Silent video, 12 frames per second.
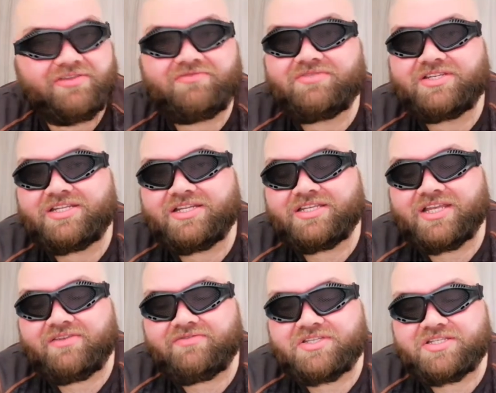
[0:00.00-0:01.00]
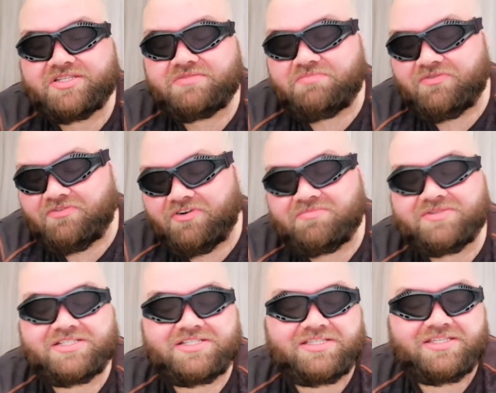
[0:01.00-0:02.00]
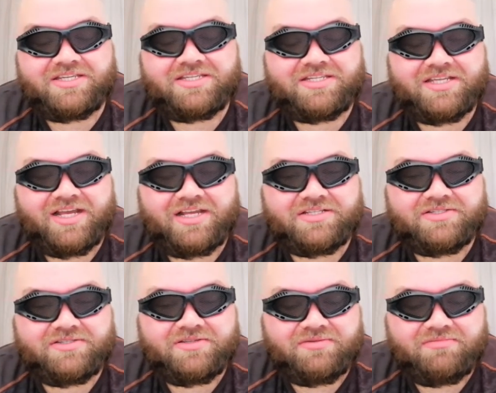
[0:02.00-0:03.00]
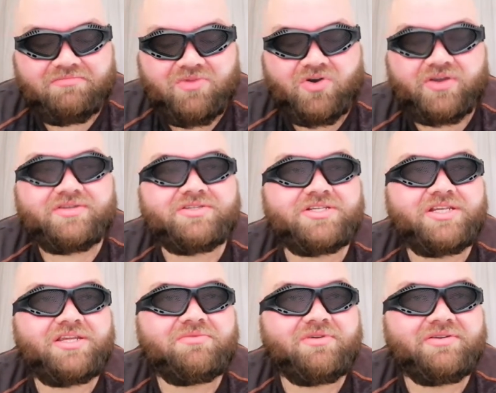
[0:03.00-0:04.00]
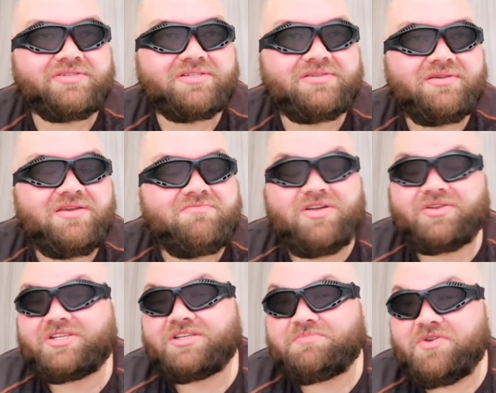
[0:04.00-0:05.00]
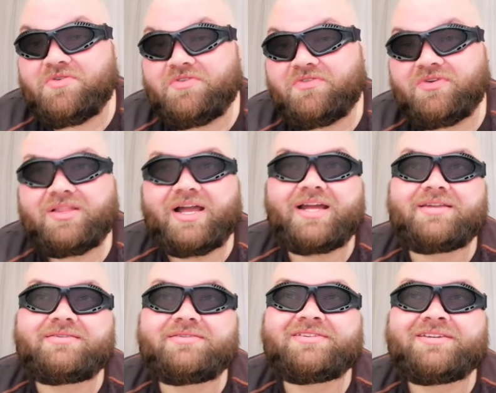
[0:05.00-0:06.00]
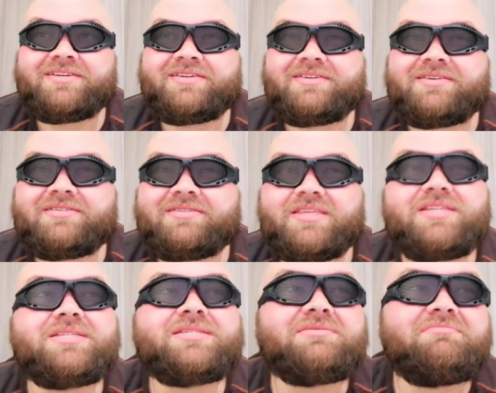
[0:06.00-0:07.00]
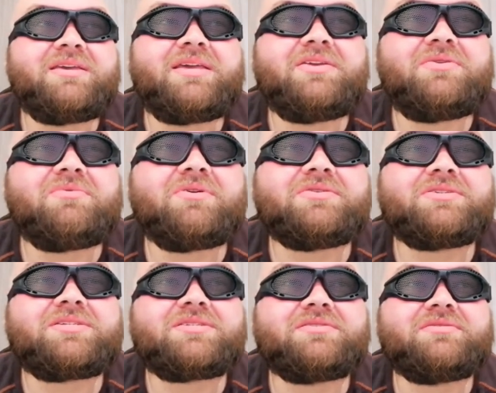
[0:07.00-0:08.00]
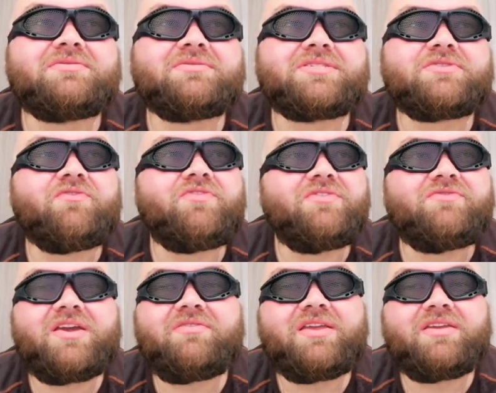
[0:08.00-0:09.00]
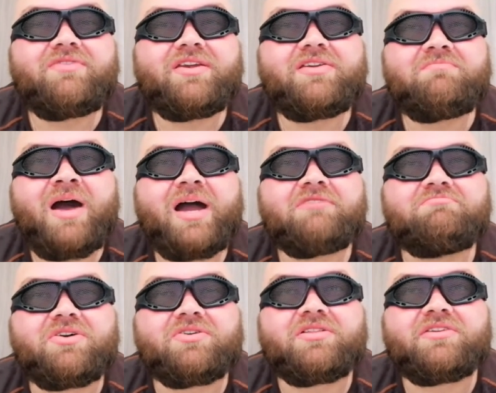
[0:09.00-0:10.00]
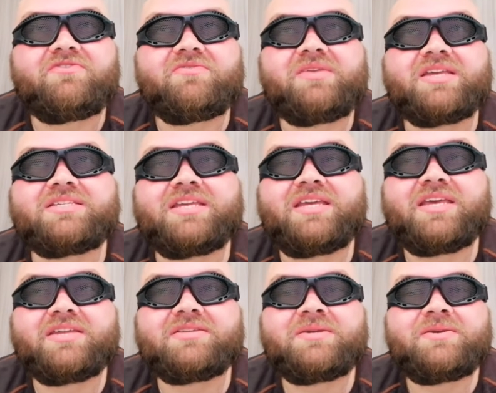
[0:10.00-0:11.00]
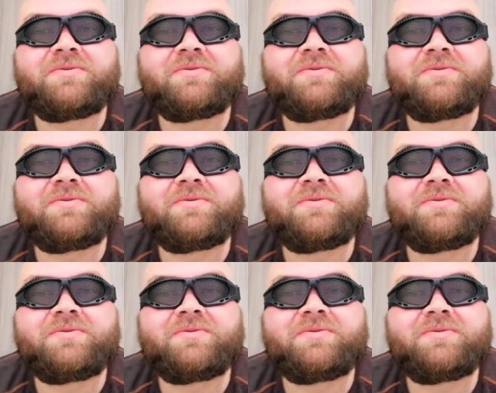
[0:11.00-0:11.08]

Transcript: love Geena Davis's performance in this as Morgan. She's beautiful, and this to me was something very, very mind-boggling for me as a kid.